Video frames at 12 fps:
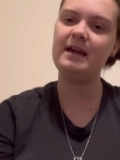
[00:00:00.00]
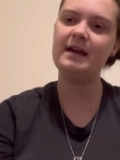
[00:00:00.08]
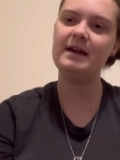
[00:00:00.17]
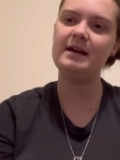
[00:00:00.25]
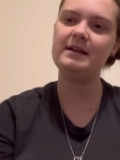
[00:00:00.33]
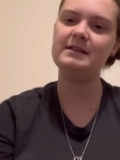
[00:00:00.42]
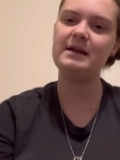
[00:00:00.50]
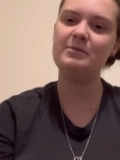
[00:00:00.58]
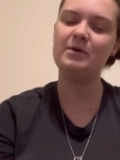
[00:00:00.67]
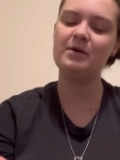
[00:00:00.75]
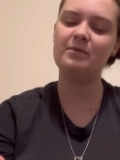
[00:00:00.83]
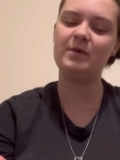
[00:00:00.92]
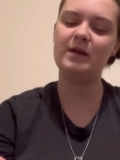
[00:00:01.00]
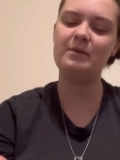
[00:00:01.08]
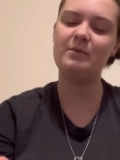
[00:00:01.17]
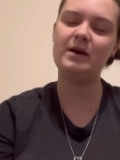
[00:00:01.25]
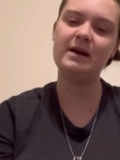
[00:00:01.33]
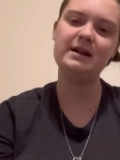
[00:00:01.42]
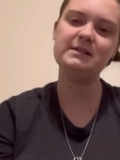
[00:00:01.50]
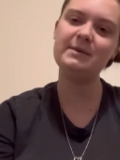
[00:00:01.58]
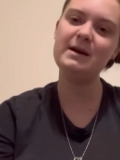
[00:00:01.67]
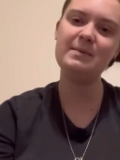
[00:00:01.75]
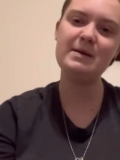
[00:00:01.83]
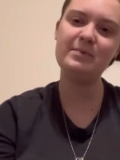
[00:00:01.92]
And they weren't really wanting as
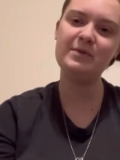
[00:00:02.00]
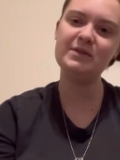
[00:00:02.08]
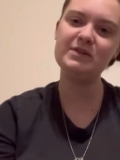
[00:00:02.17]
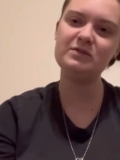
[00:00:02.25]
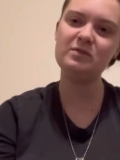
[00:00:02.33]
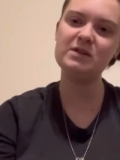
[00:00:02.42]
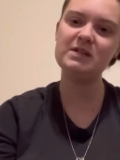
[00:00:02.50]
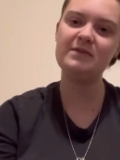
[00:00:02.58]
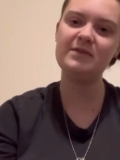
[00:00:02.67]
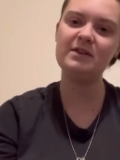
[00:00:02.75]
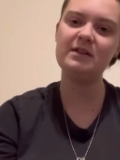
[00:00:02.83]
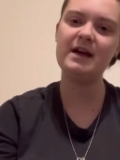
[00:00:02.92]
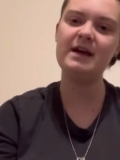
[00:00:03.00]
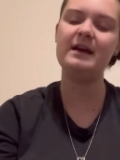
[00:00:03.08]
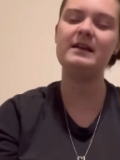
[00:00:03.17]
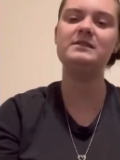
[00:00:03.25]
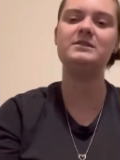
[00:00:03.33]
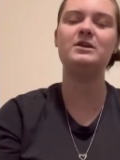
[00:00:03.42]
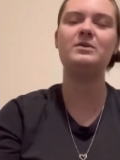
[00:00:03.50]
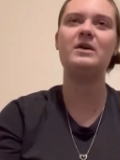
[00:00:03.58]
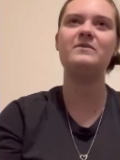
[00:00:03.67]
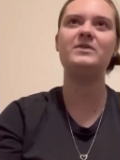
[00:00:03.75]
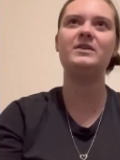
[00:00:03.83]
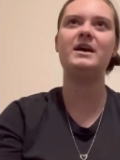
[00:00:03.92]
many people in the stores, I feel like. And so I
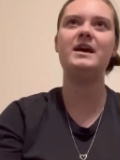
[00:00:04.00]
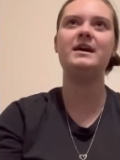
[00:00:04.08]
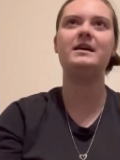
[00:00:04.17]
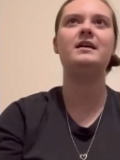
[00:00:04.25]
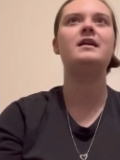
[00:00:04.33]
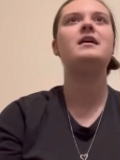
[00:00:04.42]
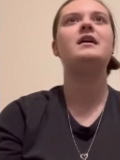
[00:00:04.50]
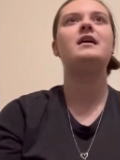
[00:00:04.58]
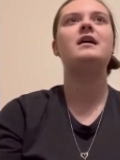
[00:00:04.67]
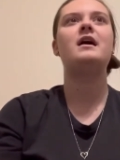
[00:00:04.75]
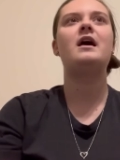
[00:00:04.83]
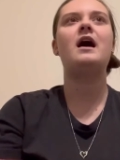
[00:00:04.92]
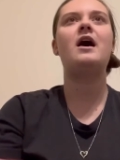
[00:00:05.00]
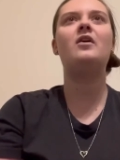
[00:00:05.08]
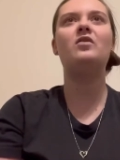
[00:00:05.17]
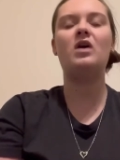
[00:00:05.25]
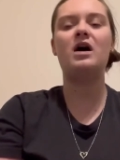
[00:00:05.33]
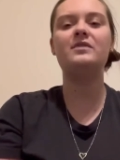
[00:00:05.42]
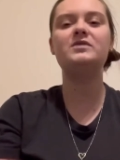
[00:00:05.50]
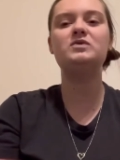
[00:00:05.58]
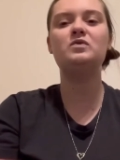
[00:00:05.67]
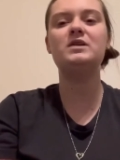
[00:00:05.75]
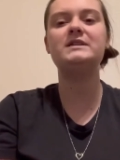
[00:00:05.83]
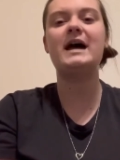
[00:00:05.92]
feel like a lot of
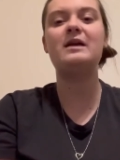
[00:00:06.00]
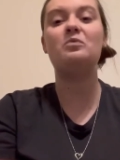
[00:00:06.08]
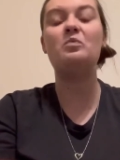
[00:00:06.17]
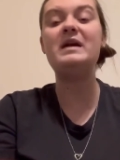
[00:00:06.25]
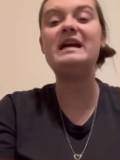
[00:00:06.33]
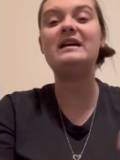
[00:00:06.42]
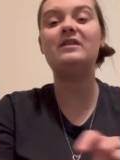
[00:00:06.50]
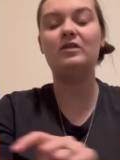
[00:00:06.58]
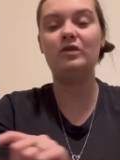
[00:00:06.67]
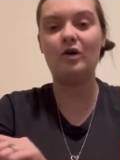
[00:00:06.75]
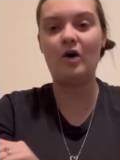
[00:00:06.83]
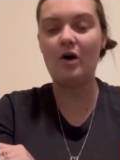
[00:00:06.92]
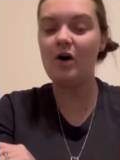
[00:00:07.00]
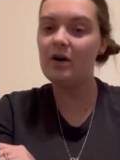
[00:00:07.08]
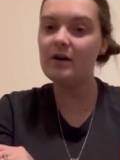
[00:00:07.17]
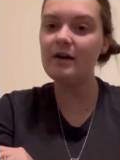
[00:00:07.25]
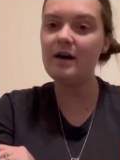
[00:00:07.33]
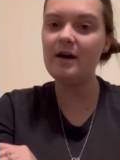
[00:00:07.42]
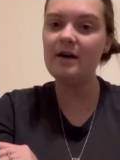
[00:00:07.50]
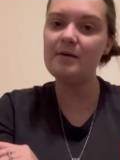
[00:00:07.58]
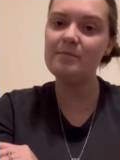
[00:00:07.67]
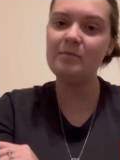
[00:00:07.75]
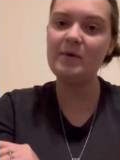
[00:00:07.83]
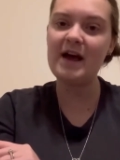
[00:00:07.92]
stores had week long
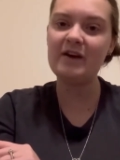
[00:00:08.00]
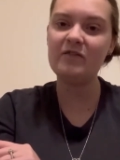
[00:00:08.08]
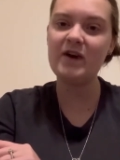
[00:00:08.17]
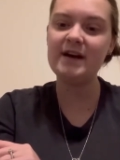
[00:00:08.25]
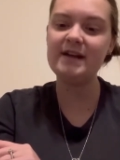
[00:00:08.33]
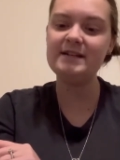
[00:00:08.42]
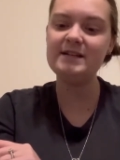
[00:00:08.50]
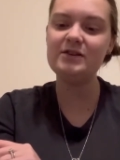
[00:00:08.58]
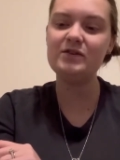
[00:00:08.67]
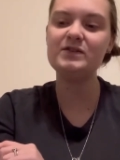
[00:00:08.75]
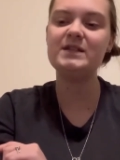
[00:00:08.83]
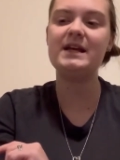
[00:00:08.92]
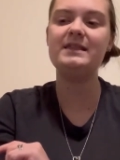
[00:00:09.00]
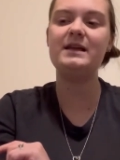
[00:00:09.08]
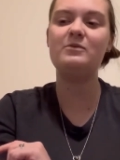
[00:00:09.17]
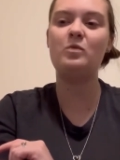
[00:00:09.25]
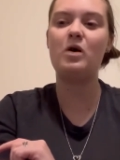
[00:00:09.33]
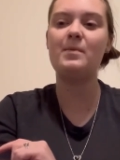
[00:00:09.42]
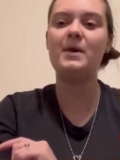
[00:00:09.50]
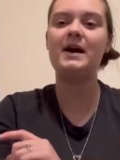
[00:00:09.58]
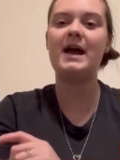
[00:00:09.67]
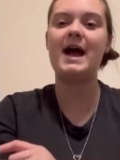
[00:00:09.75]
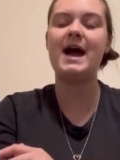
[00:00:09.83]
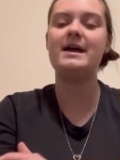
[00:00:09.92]
um, Black Friday deals, and then Walmart
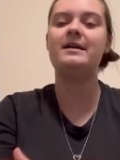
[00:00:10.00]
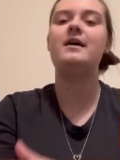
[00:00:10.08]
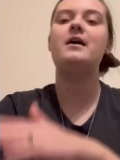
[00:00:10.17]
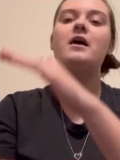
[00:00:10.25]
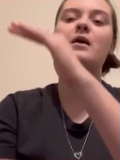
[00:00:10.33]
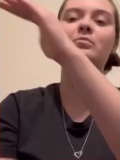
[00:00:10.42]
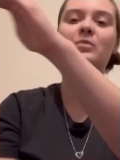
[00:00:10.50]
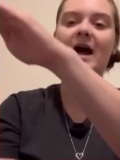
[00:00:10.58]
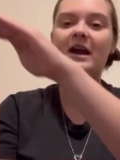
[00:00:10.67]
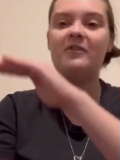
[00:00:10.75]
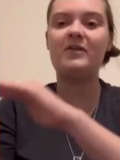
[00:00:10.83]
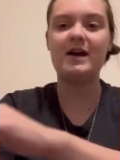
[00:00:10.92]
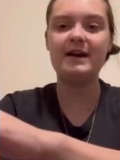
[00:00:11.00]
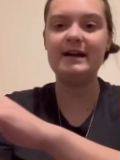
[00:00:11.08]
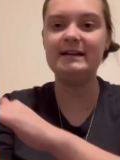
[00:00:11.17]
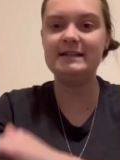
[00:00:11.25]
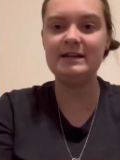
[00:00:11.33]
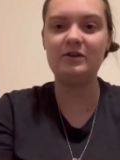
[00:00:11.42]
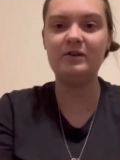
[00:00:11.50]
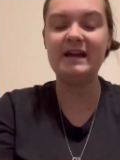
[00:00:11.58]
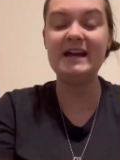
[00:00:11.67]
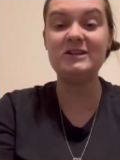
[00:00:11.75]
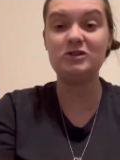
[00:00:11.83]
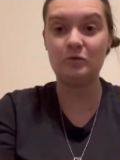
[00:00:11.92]
had a Black Friday deal
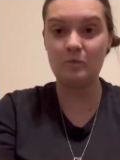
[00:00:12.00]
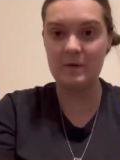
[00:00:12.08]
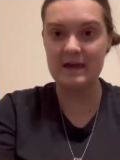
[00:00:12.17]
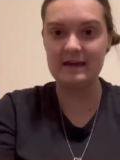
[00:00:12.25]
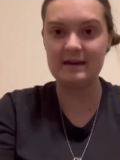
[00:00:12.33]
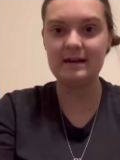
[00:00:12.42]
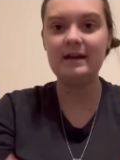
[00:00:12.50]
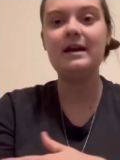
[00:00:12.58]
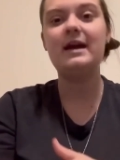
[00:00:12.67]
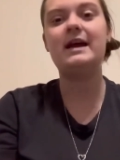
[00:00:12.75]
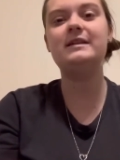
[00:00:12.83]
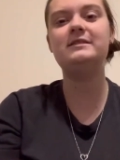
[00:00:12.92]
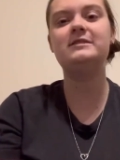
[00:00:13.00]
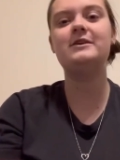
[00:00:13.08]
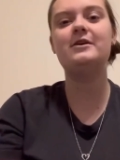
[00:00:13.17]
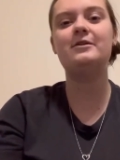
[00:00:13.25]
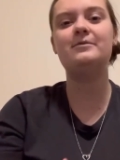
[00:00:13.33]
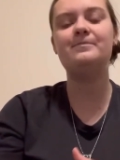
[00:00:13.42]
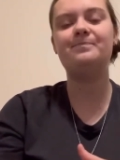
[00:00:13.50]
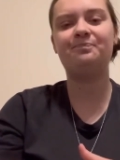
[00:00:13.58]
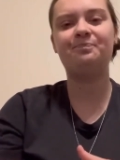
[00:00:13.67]
each week. And so